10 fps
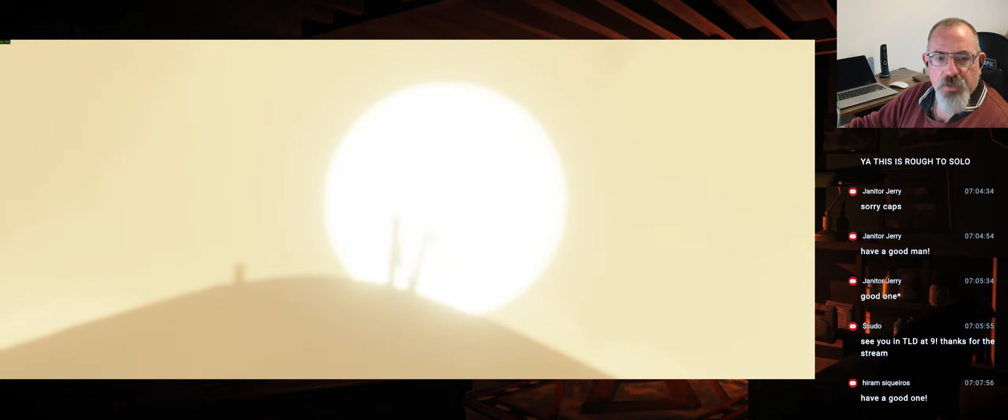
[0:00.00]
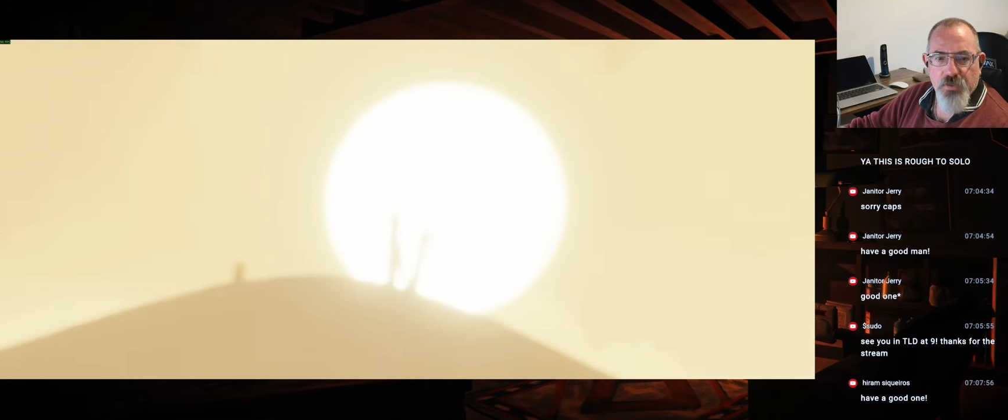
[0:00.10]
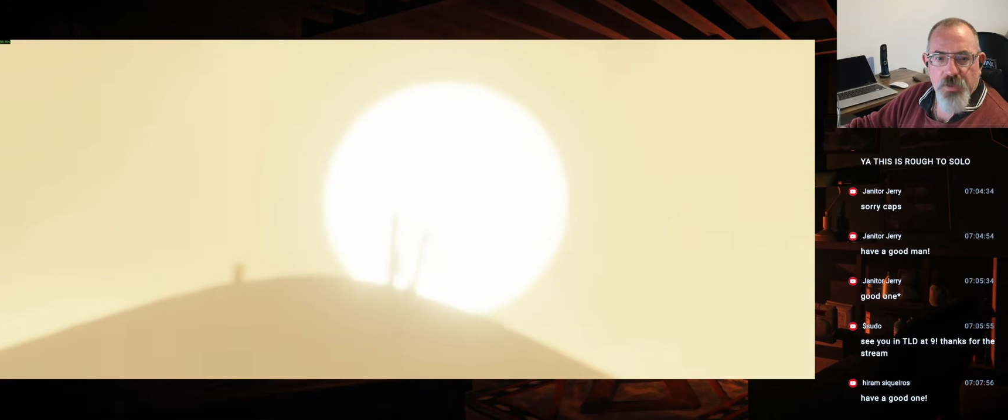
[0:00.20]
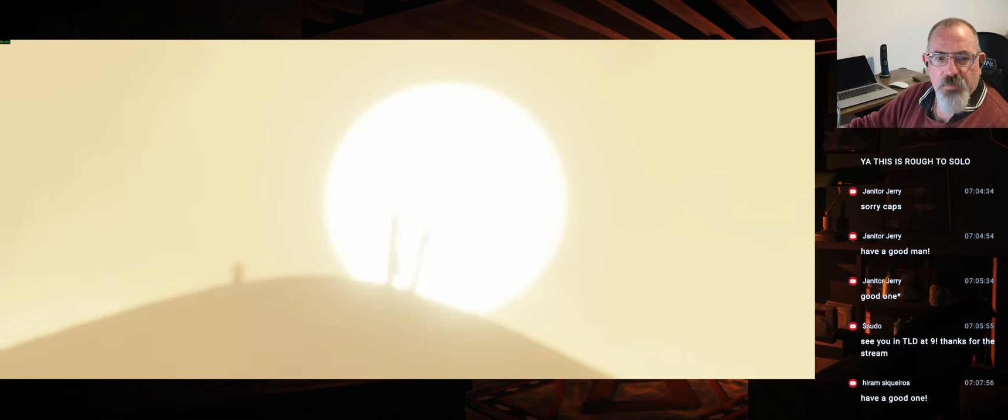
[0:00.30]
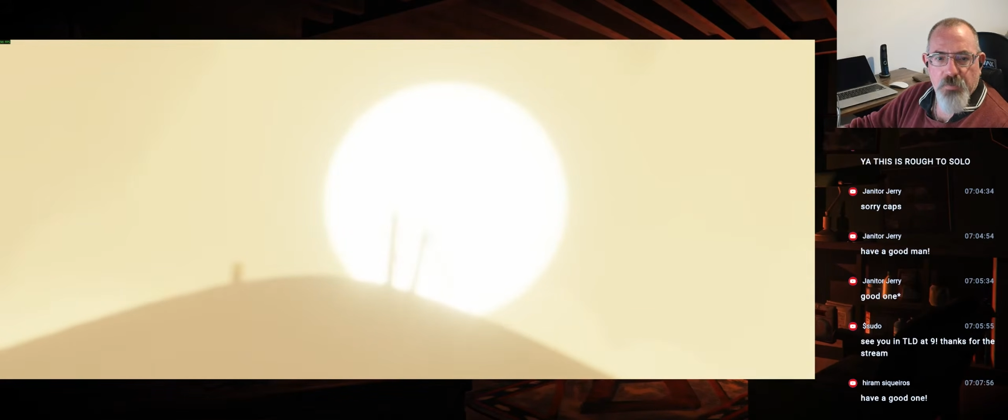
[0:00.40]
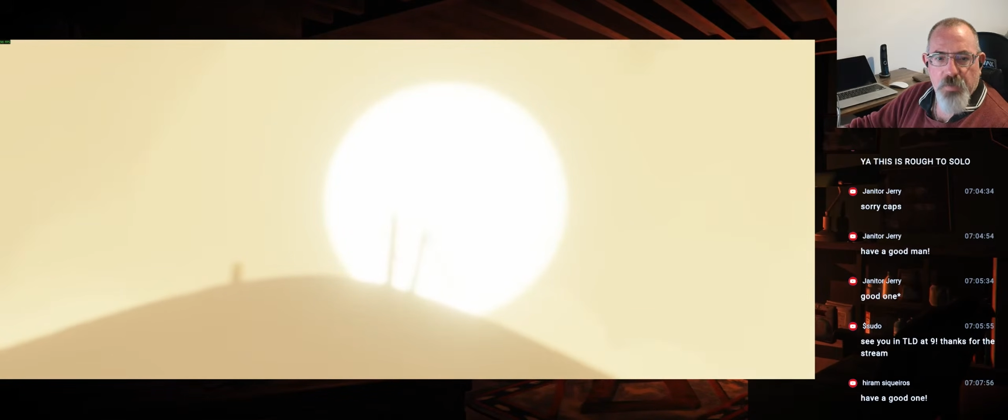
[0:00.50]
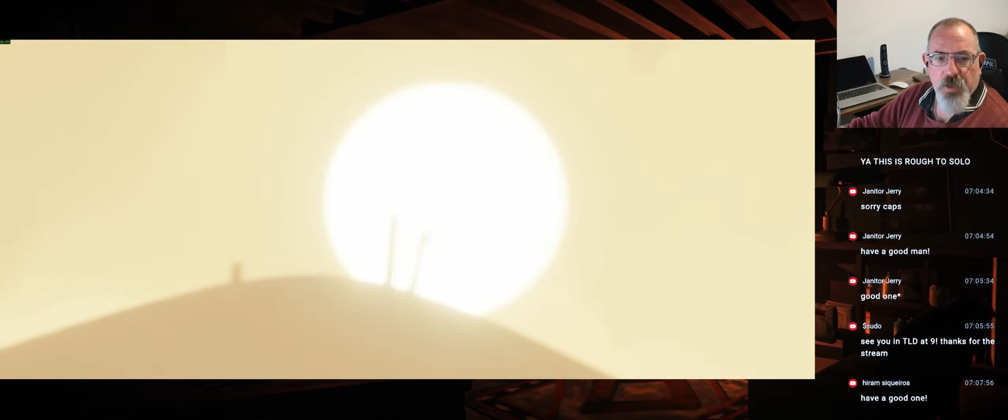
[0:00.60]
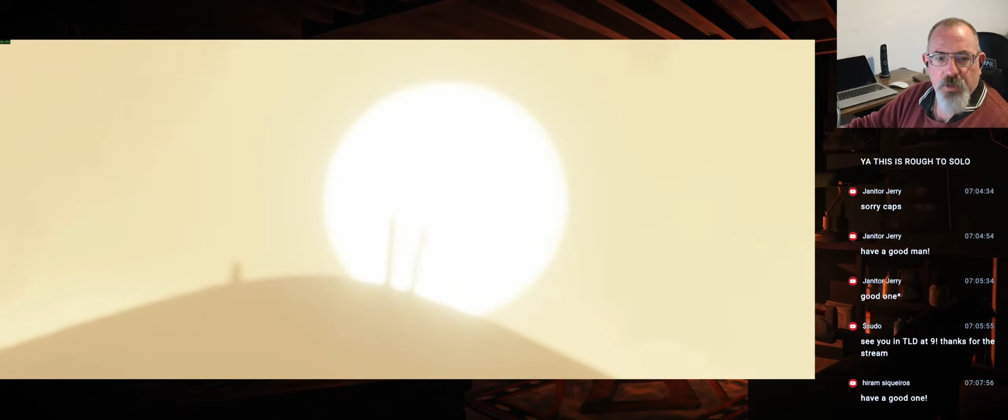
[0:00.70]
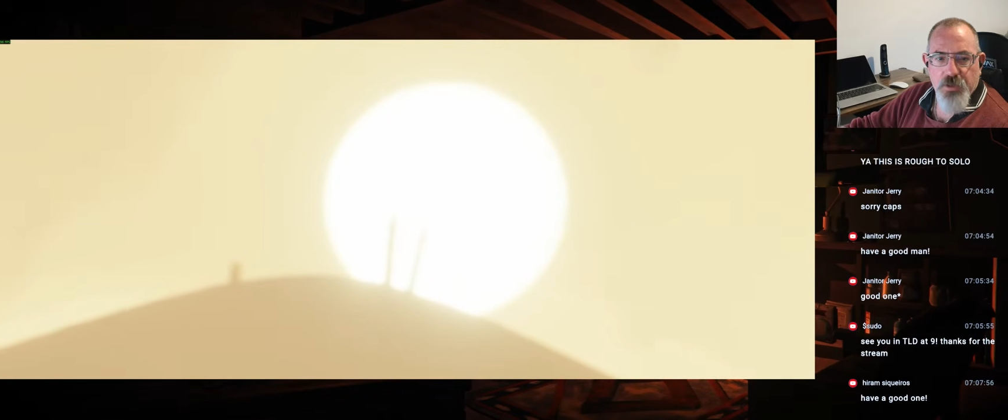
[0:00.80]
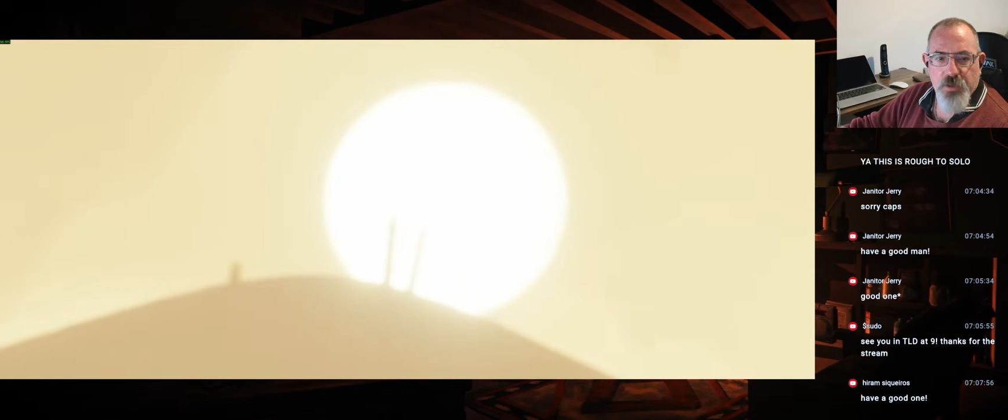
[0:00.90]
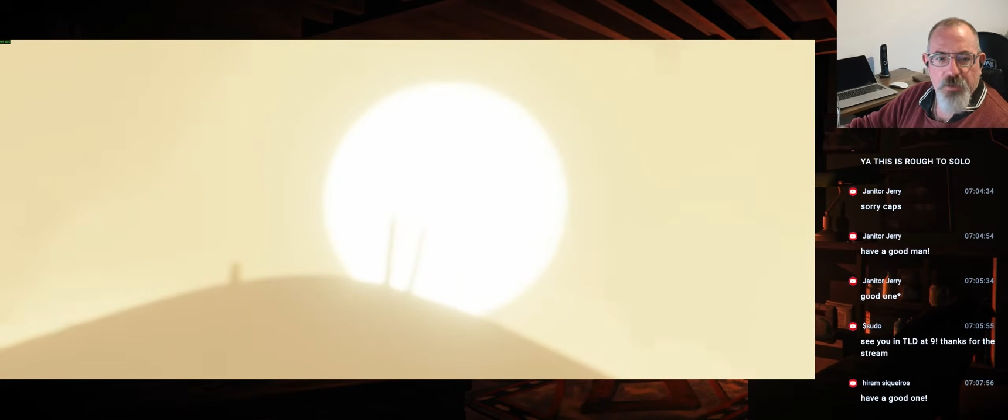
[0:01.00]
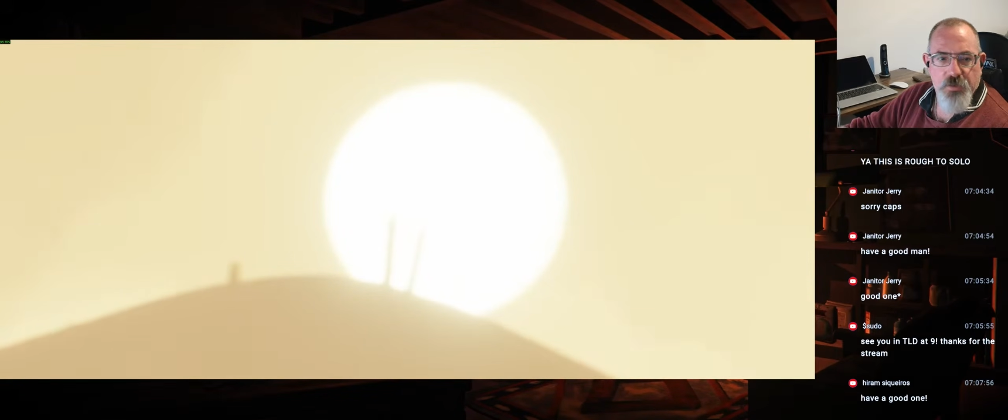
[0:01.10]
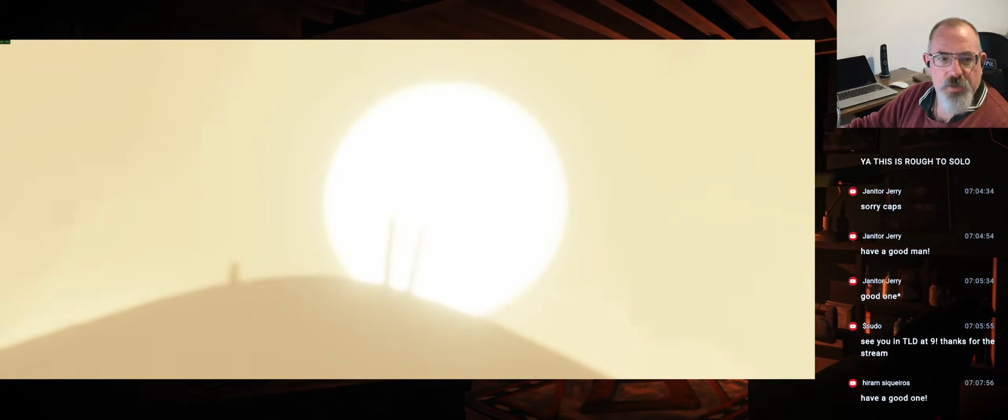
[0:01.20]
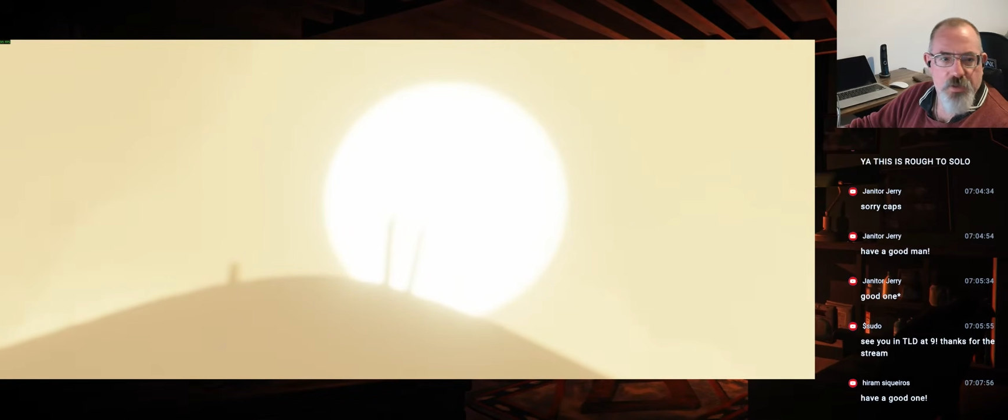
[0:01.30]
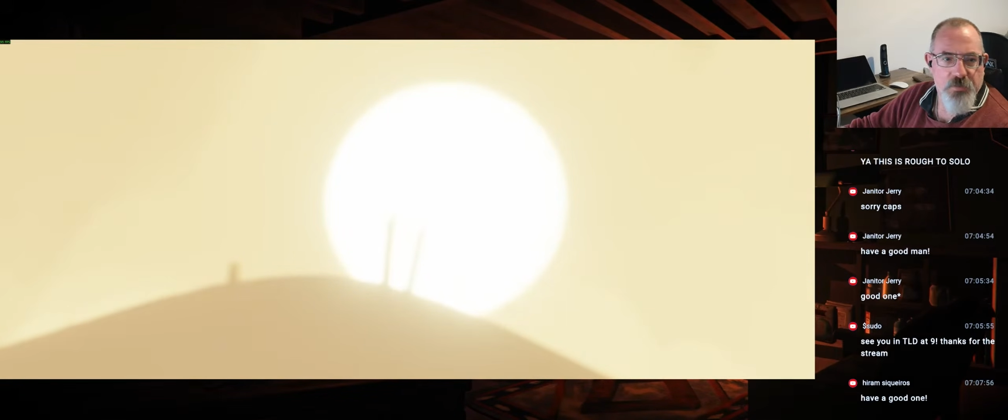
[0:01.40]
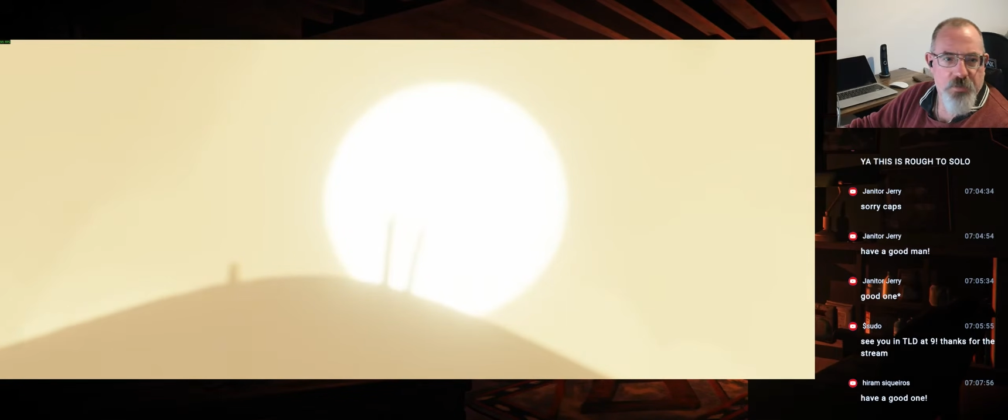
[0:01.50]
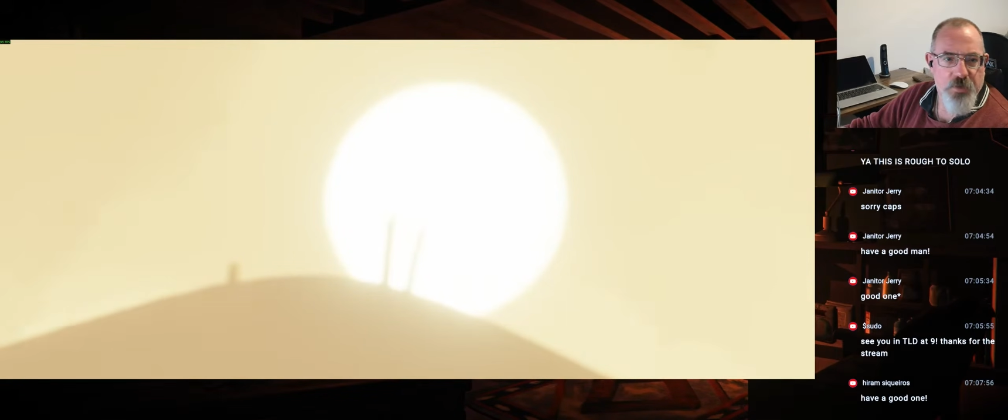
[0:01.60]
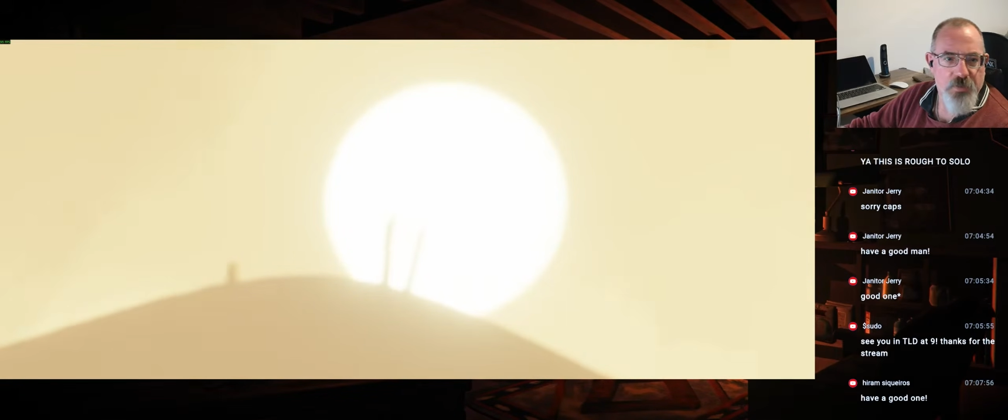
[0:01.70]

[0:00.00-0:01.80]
not even managing to do 60 frames a